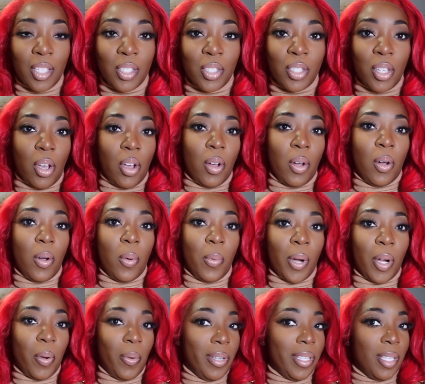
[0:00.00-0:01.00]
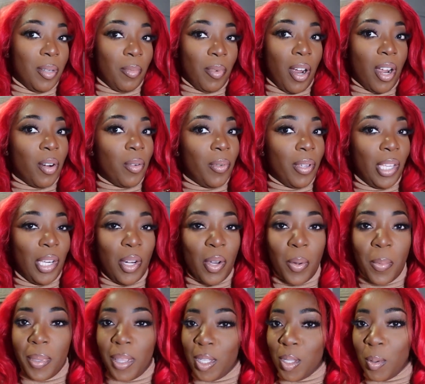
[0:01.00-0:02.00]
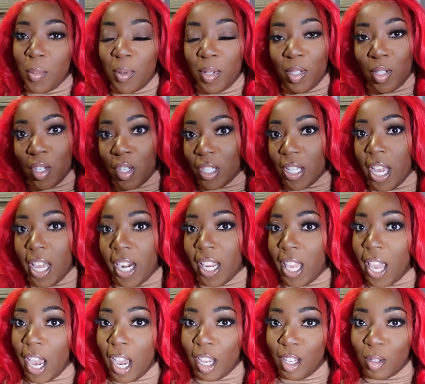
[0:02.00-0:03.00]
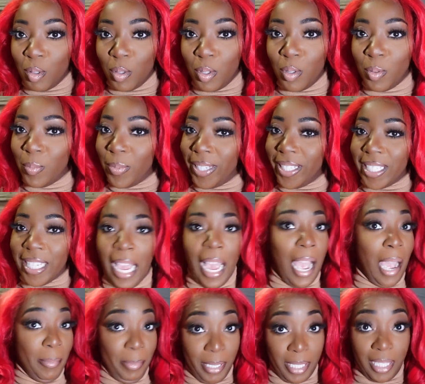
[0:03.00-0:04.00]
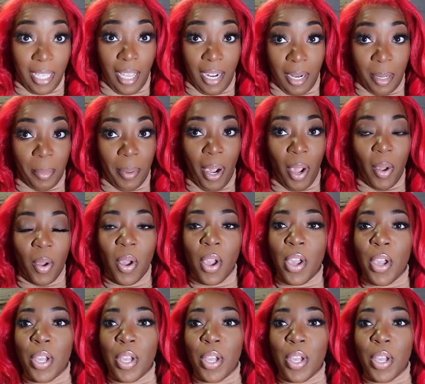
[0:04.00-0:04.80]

So, we're going somewhere. I don't really know, but they told me to just kind of casual, which I'm excited about.